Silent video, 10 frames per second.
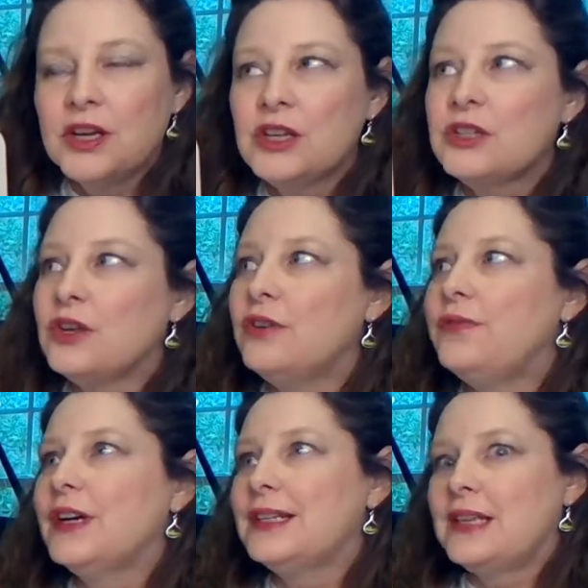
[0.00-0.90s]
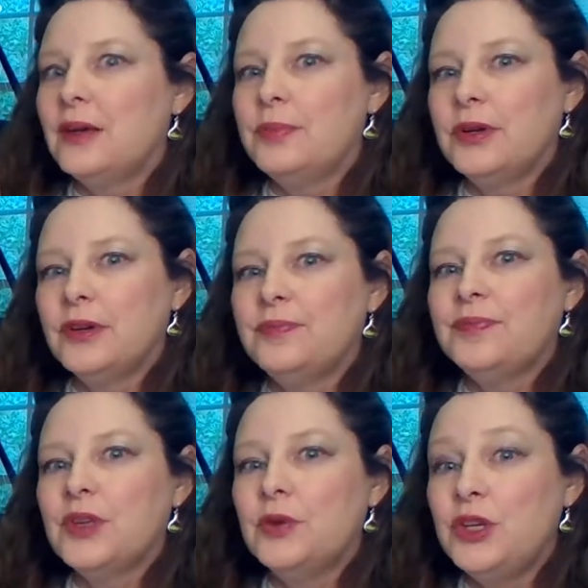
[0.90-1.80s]
So for example,
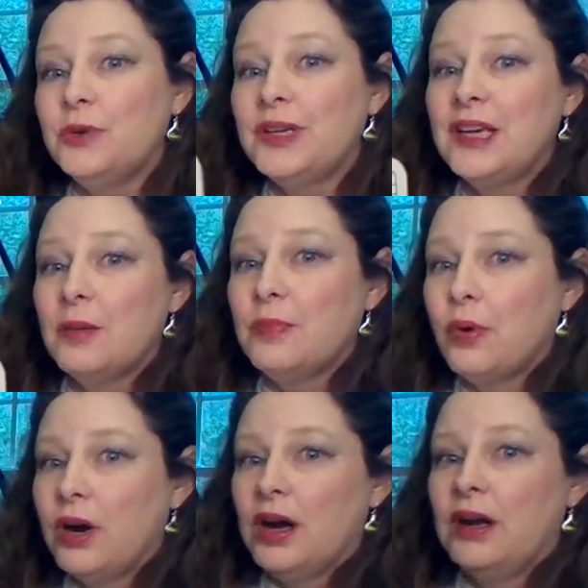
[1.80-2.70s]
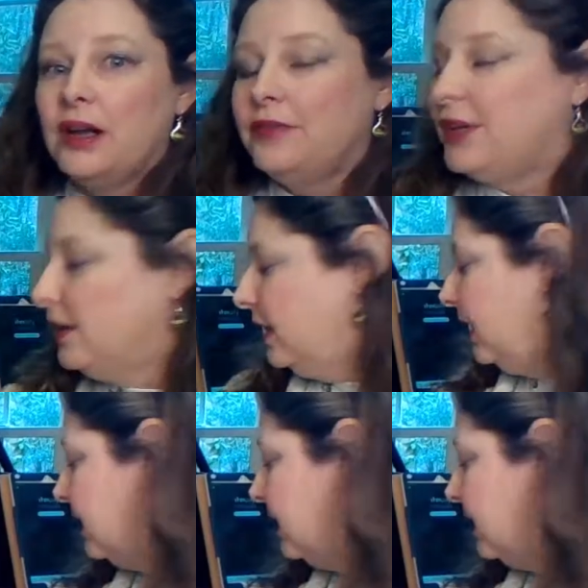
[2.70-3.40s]
you would get bored of hearing a